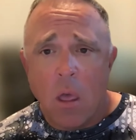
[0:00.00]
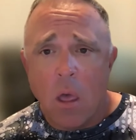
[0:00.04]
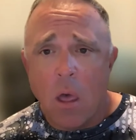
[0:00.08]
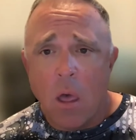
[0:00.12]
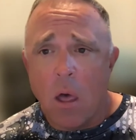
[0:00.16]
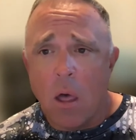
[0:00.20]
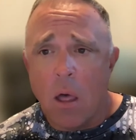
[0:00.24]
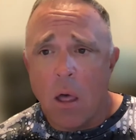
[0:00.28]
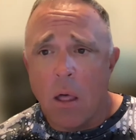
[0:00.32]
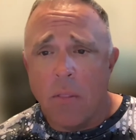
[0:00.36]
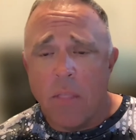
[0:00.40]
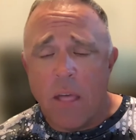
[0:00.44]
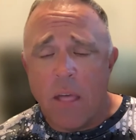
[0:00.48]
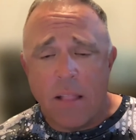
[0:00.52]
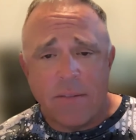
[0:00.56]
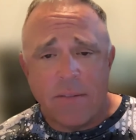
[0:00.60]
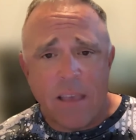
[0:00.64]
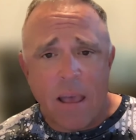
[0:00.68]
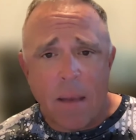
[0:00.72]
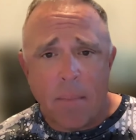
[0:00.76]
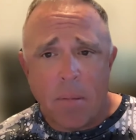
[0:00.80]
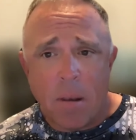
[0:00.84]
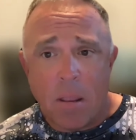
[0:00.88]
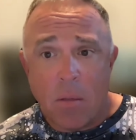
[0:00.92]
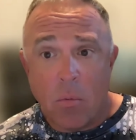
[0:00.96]
That's
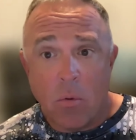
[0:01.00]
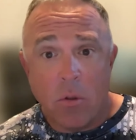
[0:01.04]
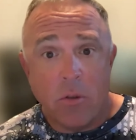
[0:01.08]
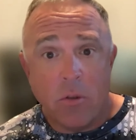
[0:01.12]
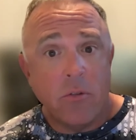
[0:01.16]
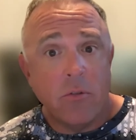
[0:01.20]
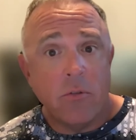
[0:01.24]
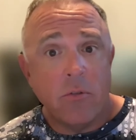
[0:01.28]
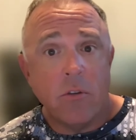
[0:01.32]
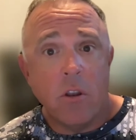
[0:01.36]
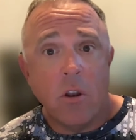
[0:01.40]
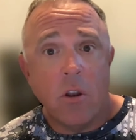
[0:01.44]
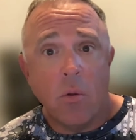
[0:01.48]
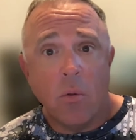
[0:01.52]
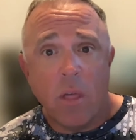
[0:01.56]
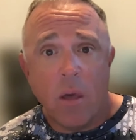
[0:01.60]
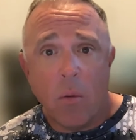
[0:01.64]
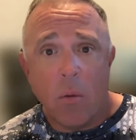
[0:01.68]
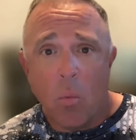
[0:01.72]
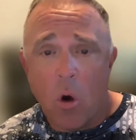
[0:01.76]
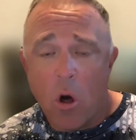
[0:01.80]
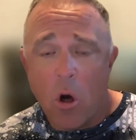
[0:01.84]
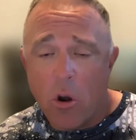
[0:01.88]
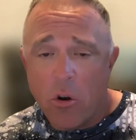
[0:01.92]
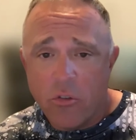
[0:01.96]
happening, which
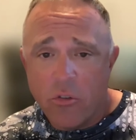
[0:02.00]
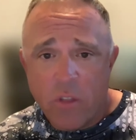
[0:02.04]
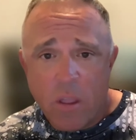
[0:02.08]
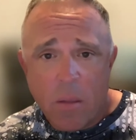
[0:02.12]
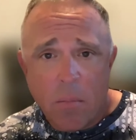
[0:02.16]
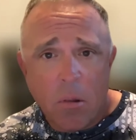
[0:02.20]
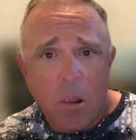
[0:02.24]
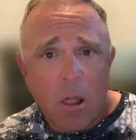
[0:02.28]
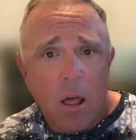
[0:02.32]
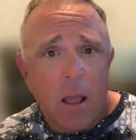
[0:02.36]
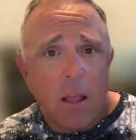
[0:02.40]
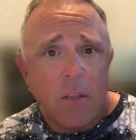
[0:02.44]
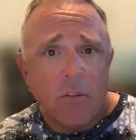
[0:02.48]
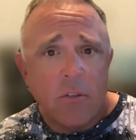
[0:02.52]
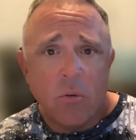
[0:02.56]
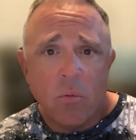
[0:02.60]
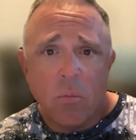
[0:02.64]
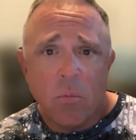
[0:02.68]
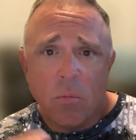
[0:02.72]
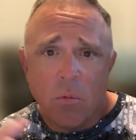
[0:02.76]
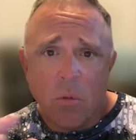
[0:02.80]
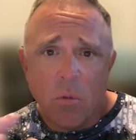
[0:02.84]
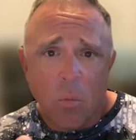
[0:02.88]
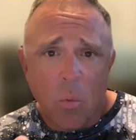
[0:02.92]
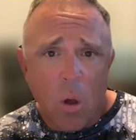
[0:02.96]
that water stabilized
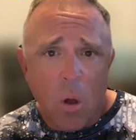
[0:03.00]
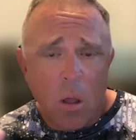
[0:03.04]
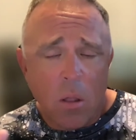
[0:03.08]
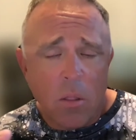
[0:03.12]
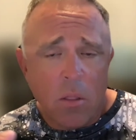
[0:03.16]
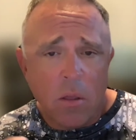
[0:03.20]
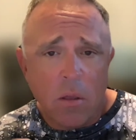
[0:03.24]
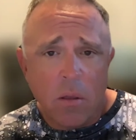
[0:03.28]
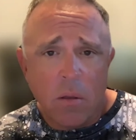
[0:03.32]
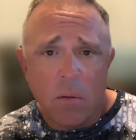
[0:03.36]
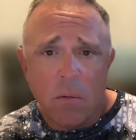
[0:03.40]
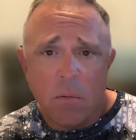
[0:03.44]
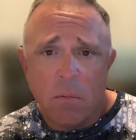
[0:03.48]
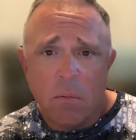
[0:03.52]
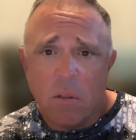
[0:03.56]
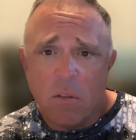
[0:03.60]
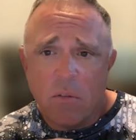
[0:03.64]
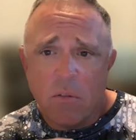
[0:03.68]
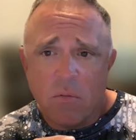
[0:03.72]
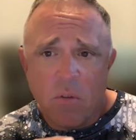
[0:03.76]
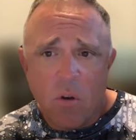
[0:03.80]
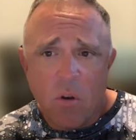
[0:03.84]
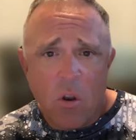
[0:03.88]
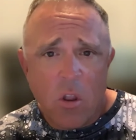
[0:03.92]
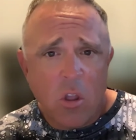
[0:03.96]
the water.
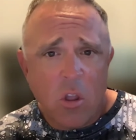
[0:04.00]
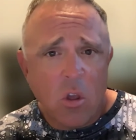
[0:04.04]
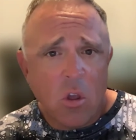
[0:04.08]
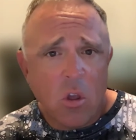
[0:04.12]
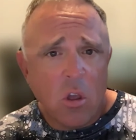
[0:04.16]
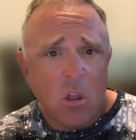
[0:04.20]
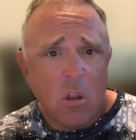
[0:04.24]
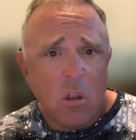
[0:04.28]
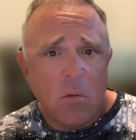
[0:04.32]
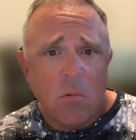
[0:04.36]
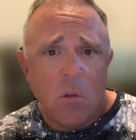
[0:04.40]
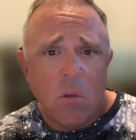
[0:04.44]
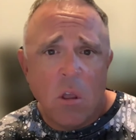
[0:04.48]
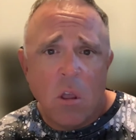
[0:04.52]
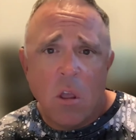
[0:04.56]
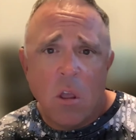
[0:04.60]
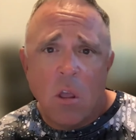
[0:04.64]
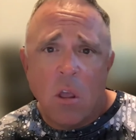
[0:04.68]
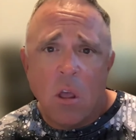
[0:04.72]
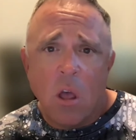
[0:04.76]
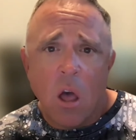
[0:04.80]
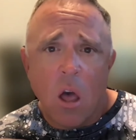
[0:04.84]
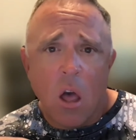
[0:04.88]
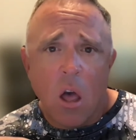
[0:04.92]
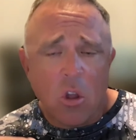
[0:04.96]
It's very good.
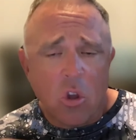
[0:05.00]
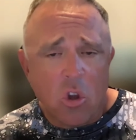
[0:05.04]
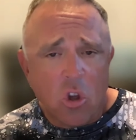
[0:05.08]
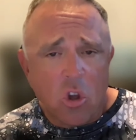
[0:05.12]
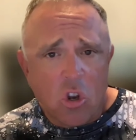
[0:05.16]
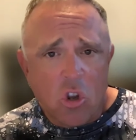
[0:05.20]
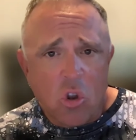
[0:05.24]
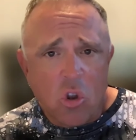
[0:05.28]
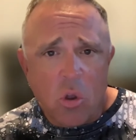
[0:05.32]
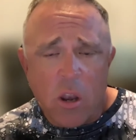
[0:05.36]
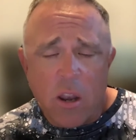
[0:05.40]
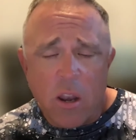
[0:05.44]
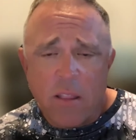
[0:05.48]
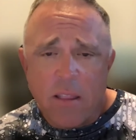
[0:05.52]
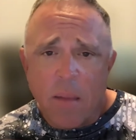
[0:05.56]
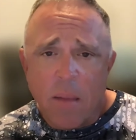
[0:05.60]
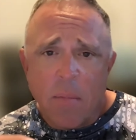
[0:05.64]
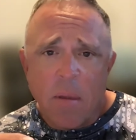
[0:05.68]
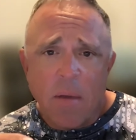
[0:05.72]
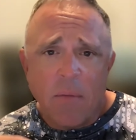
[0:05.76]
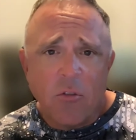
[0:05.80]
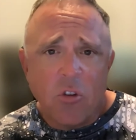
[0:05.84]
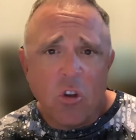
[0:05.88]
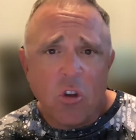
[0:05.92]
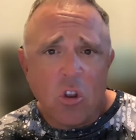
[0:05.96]
Good anytime
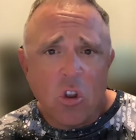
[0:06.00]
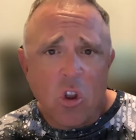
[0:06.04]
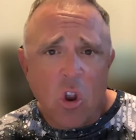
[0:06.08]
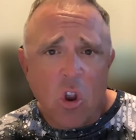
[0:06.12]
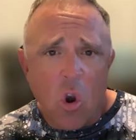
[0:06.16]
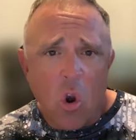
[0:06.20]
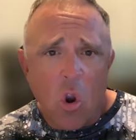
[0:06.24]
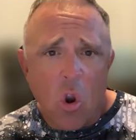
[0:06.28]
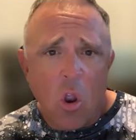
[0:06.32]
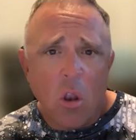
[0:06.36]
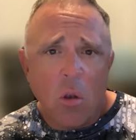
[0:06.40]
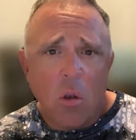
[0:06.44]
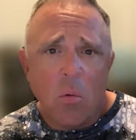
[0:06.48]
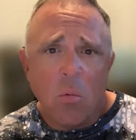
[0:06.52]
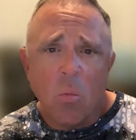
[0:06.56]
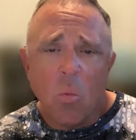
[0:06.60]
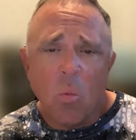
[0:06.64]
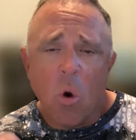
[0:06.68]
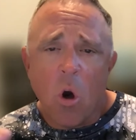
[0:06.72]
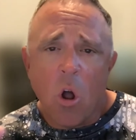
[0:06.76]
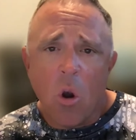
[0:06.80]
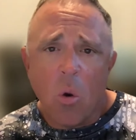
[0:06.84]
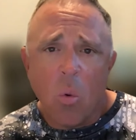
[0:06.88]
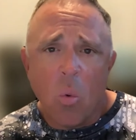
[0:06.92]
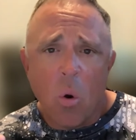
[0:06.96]
you have good current,
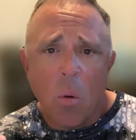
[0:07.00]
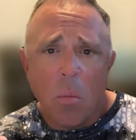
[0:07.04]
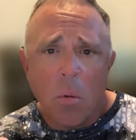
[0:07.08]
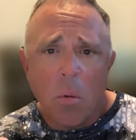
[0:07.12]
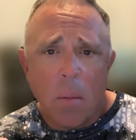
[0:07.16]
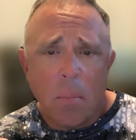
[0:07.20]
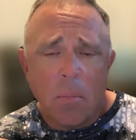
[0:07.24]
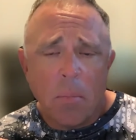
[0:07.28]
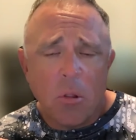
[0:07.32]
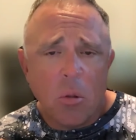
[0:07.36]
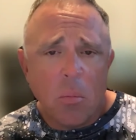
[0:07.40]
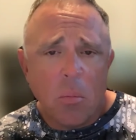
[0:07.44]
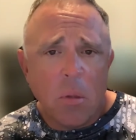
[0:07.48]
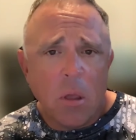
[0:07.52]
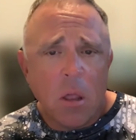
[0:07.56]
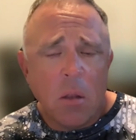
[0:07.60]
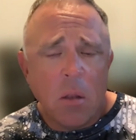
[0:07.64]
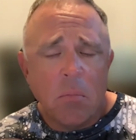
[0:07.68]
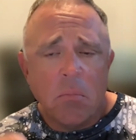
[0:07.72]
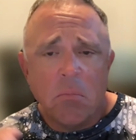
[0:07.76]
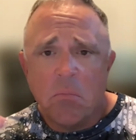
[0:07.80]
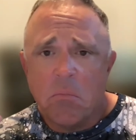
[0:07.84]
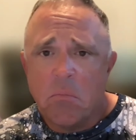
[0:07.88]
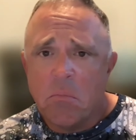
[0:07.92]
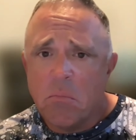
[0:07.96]
water warmed up a little
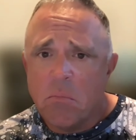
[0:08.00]
bit.